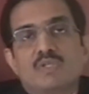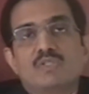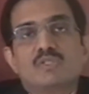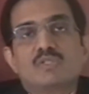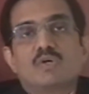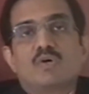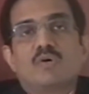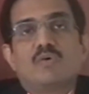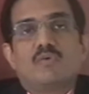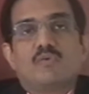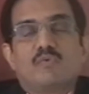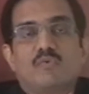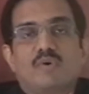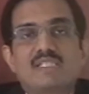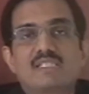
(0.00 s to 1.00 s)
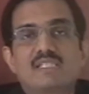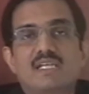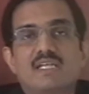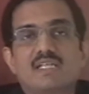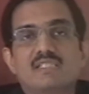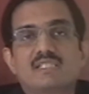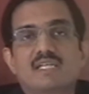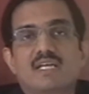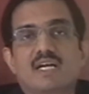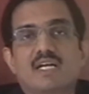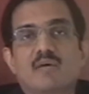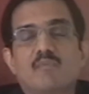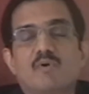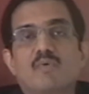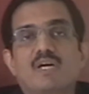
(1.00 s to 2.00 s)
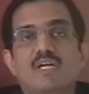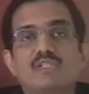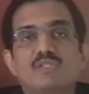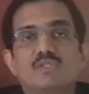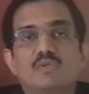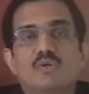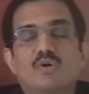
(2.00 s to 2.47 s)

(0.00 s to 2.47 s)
So first thing is, secret number 1 is to